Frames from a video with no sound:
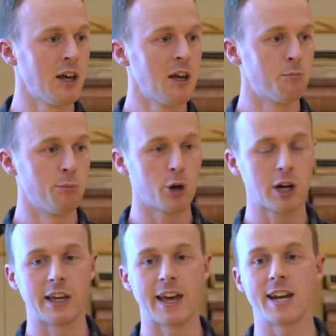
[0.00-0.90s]

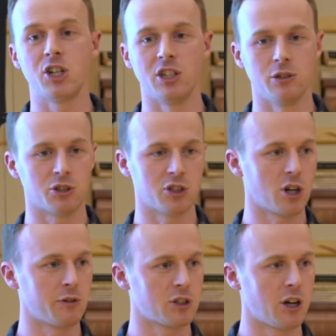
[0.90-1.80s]
modeling energy usage
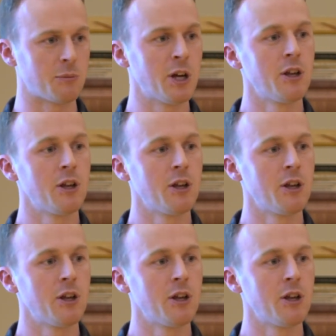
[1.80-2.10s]
over time?